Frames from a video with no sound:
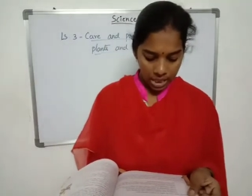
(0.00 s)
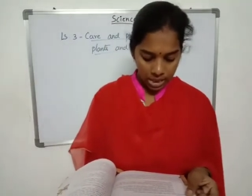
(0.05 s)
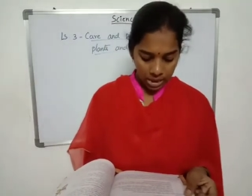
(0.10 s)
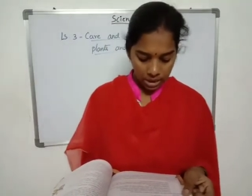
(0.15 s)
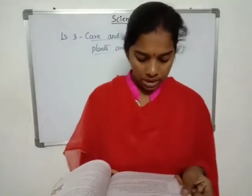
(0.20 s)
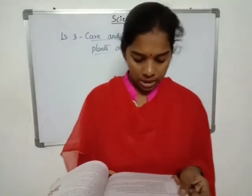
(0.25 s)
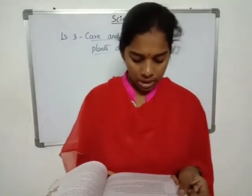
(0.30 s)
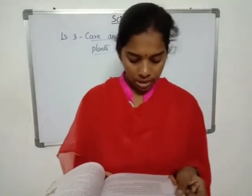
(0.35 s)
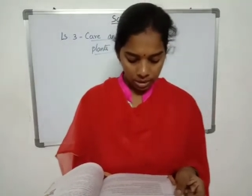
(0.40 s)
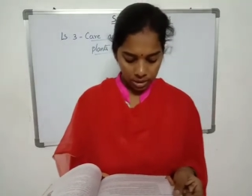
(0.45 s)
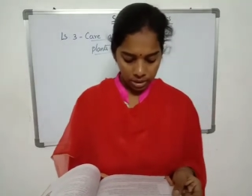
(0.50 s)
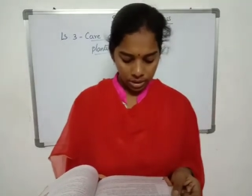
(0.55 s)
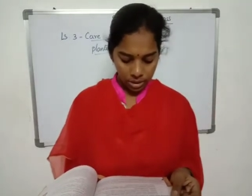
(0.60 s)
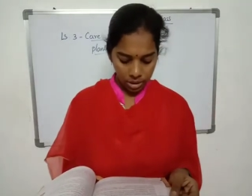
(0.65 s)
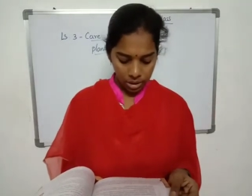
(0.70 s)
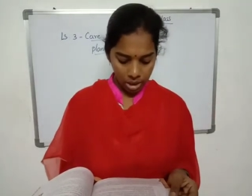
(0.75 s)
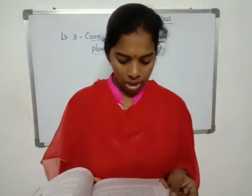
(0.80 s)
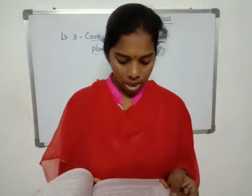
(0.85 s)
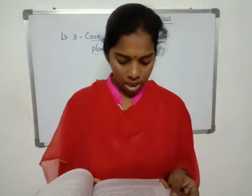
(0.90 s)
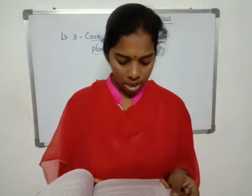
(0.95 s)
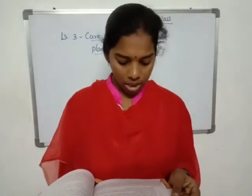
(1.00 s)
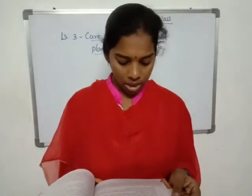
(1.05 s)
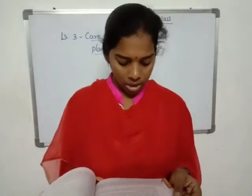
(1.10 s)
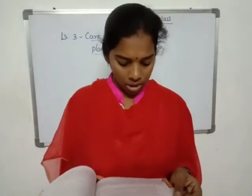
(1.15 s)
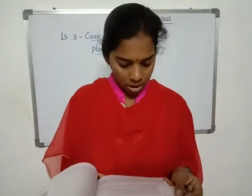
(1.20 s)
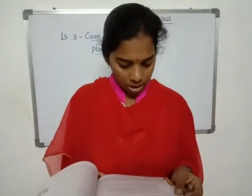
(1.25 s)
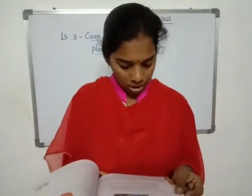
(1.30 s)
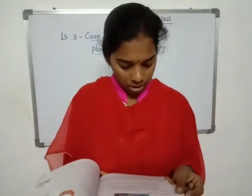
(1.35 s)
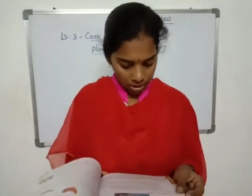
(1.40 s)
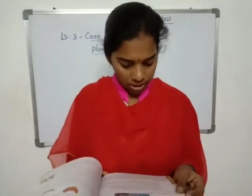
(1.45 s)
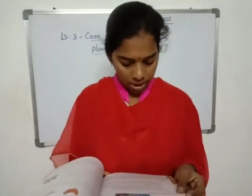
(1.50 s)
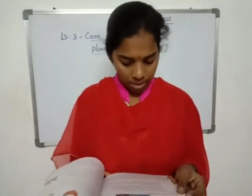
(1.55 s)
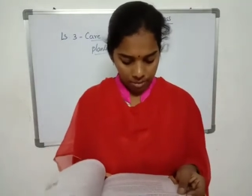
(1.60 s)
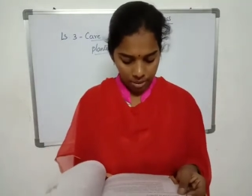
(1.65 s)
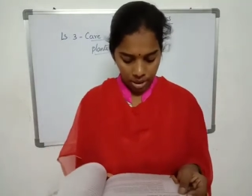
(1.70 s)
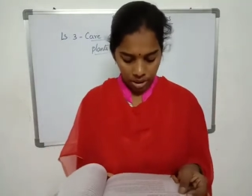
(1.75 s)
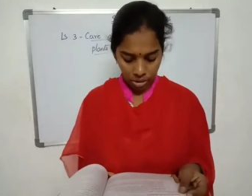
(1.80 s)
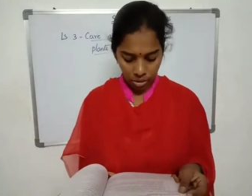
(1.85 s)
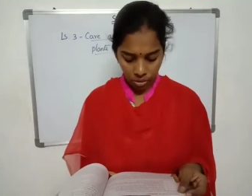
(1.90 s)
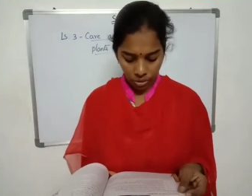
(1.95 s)
Some
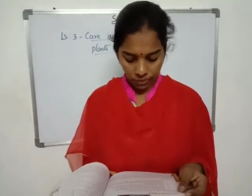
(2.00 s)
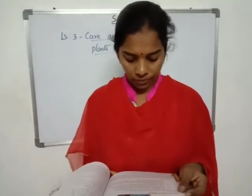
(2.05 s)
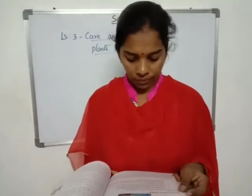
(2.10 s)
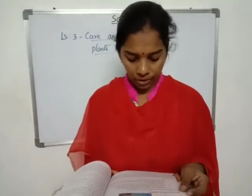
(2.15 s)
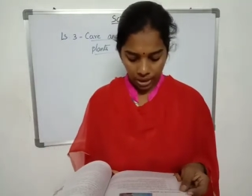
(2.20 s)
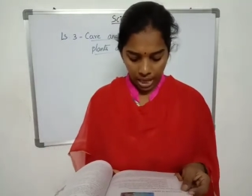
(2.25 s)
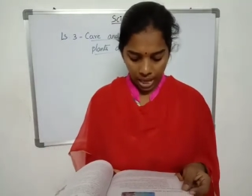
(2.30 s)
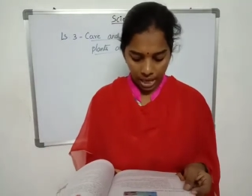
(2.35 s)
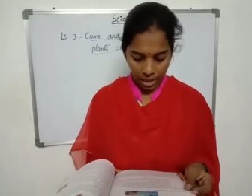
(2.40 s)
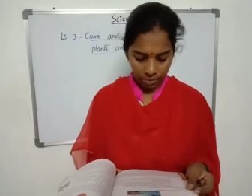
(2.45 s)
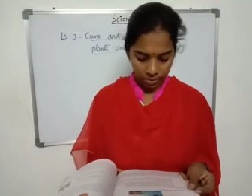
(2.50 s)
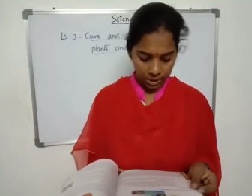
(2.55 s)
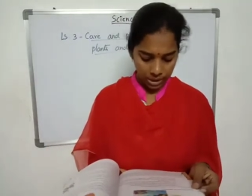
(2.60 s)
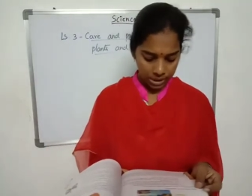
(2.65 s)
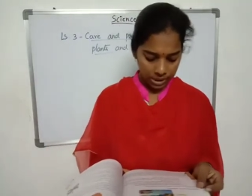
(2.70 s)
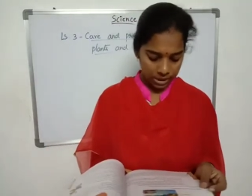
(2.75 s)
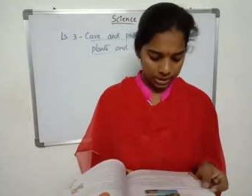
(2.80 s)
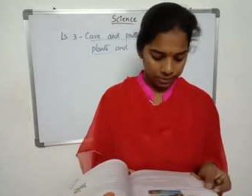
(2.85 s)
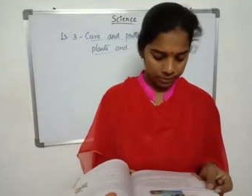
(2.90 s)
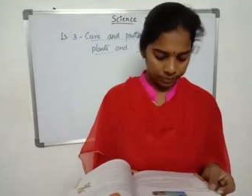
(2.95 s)
are useful animals.